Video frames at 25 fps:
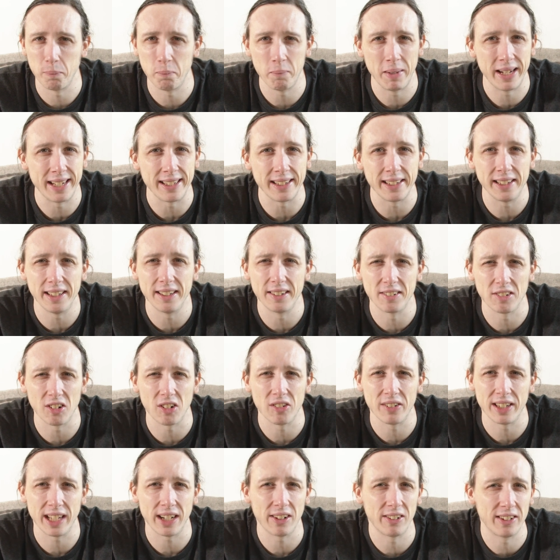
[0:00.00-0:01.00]
many years
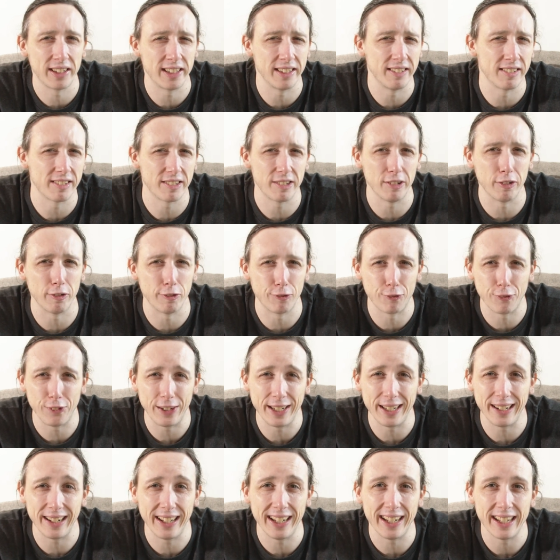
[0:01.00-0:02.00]
on now, he can still
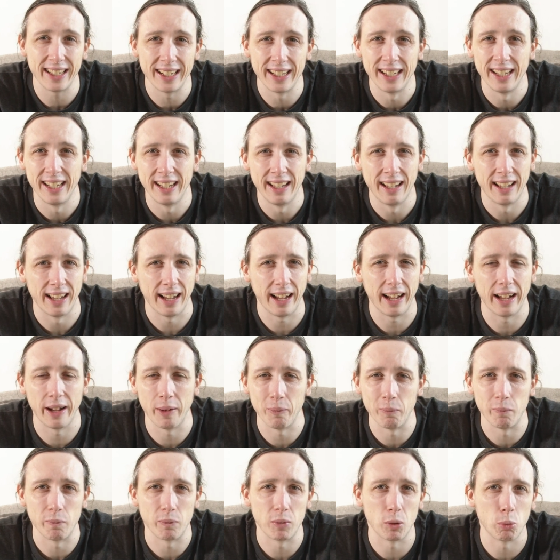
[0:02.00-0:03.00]
feel it.
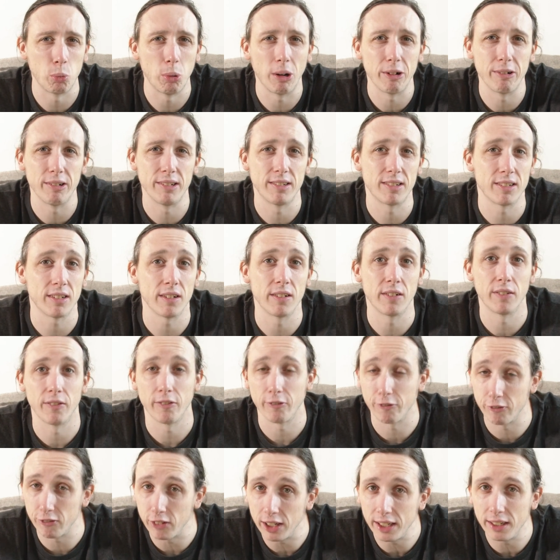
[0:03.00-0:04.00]
Whereas,
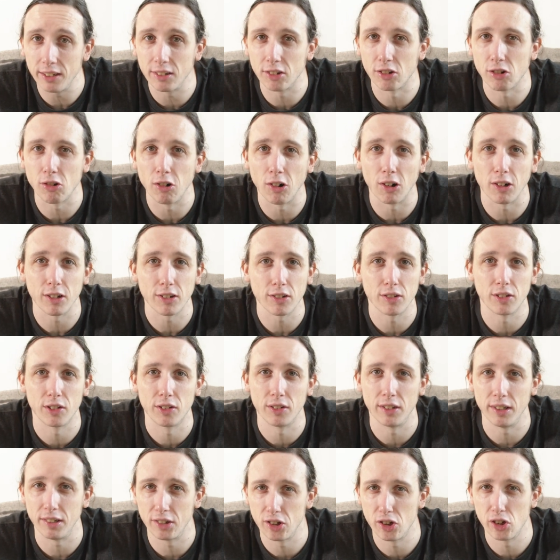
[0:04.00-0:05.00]
fingers crossed,
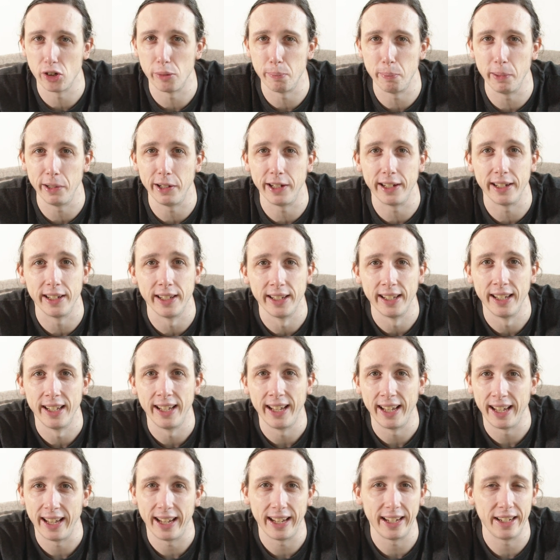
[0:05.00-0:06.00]
this should be
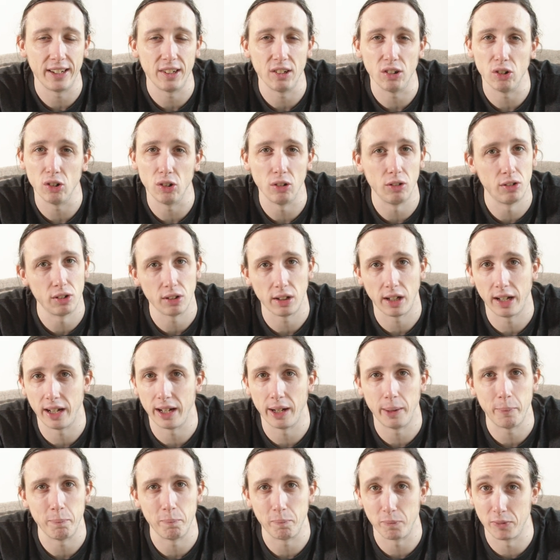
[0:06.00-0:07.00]
healed
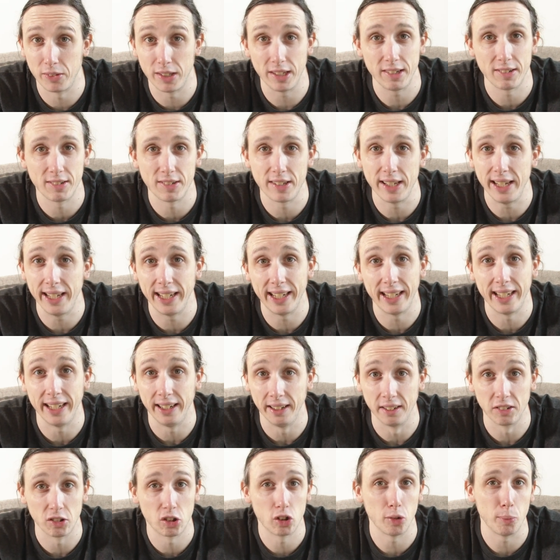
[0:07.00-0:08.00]
this
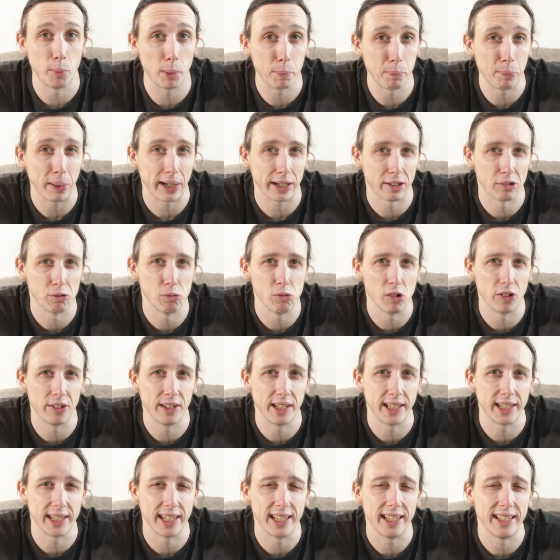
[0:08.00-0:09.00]
year, should be back
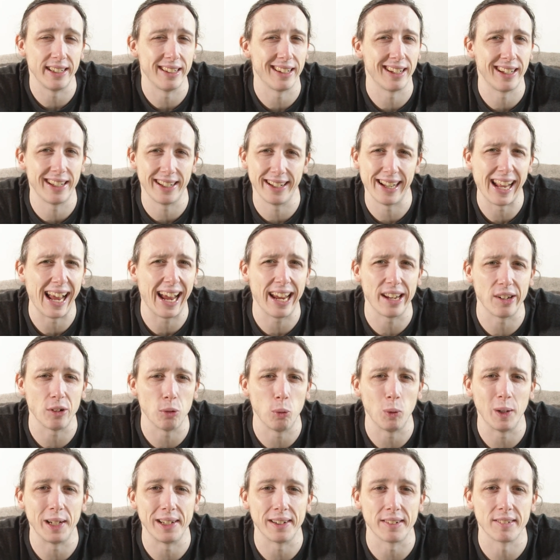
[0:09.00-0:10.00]
running in 8
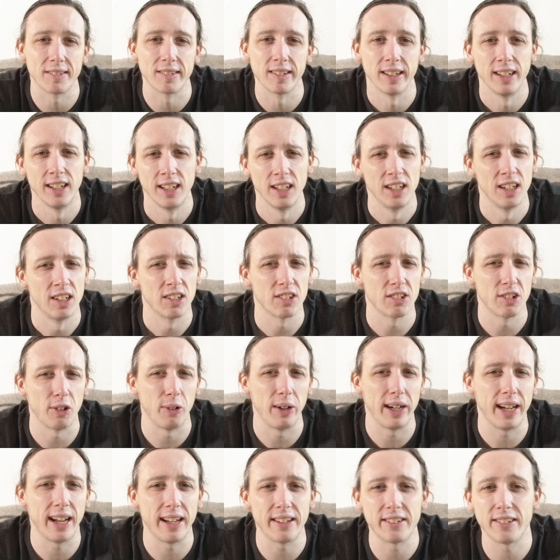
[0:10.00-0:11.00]
weeks. So
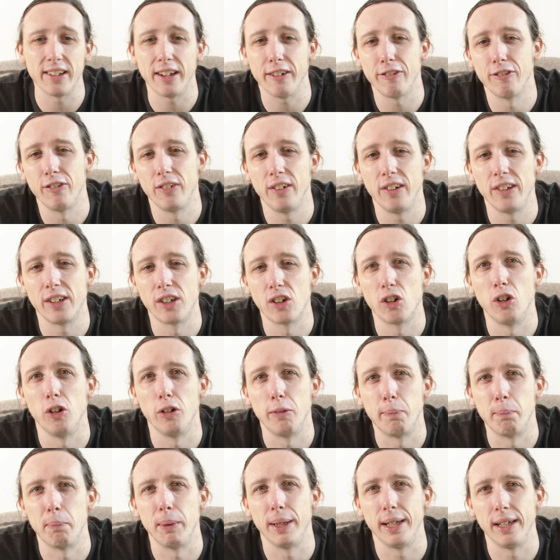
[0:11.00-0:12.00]
it definitely
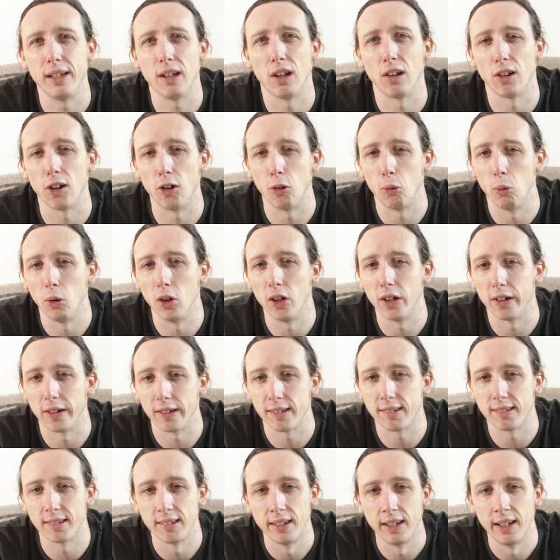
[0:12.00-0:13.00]
could be a lot
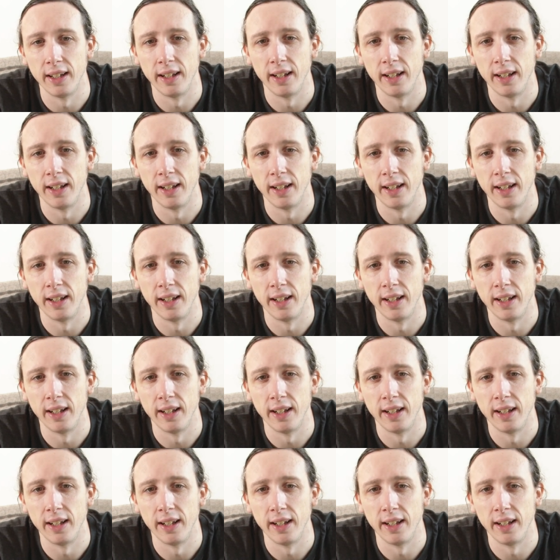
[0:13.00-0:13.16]
worse.